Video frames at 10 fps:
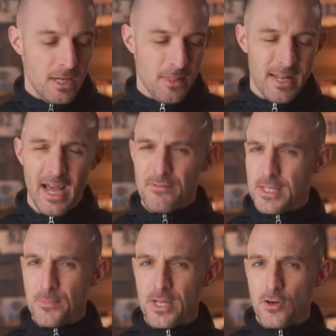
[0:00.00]
that have
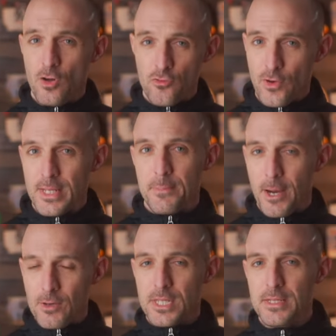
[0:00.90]
something called
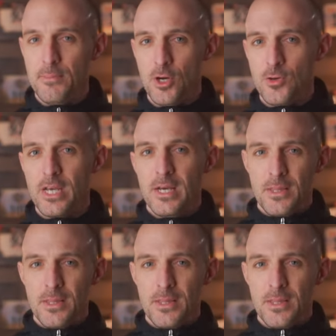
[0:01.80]
transparency mode